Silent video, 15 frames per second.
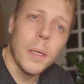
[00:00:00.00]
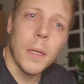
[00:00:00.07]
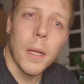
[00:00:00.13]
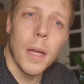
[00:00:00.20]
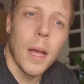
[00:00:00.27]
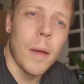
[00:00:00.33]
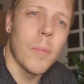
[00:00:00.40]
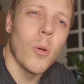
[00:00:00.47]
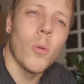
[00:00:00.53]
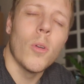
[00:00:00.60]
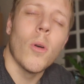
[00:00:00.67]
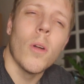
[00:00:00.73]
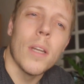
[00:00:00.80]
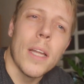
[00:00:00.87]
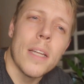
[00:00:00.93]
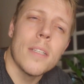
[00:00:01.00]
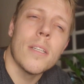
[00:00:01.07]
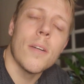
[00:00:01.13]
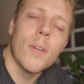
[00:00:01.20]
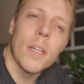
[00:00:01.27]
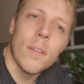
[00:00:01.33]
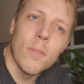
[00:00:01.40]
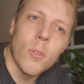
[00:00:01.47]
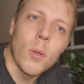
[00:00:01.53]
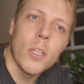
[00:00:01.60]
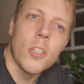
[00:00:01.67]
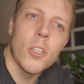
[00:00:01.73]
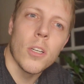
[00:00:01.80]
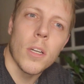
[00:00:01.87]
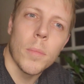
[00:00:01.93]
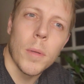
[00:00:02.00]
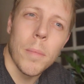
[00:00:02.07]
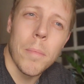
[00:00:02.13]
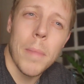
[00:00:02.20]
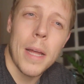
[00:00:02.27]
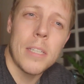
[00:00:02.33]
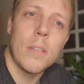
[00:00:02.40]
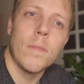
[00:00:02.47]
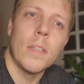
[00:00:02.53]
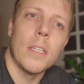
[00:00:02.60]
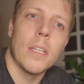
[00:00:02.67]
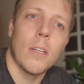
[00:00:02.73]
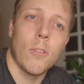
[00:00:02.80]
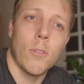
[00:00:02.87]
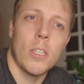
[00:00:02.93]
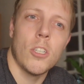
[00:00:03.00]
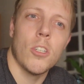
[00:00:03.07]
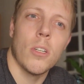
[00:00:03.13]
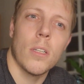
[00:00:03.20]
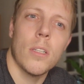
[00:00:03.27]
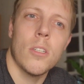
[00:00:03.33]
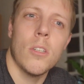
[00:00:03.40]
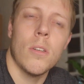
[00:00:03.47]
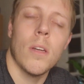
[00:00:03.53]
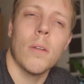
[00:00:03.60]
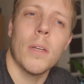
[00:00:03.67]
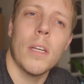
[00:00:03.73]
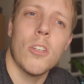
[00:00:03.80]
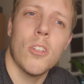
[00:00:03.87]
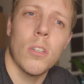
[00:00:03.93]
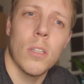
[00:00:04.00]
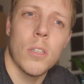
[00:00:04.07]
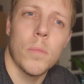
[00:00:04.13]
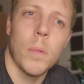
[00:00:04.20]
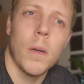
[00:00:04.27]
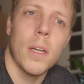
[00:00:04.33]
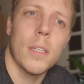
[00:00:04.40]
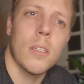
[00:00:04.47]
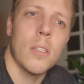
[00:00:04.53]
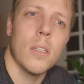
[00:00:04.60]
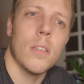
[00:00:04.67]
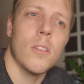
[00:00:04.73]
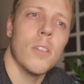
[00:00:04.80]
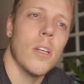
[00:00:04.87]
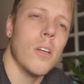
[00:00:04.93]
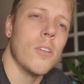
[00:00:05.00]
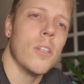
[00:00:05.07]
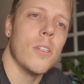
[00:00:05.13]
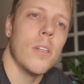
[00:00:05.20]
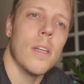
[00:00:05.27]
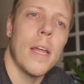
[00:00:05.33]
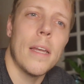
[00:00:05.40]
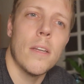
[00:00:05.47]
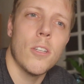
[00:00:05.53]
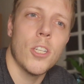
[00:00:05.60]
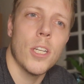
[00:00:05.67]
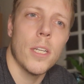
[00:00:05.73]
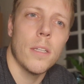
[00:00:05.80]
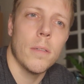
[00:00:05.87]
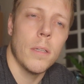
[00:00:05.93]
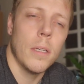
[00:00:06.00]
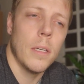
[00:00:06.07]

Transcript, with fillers: Um, or not necessarily avoid sugar, but massively decrease sugar so you don't get sugar spikes and surges in energy.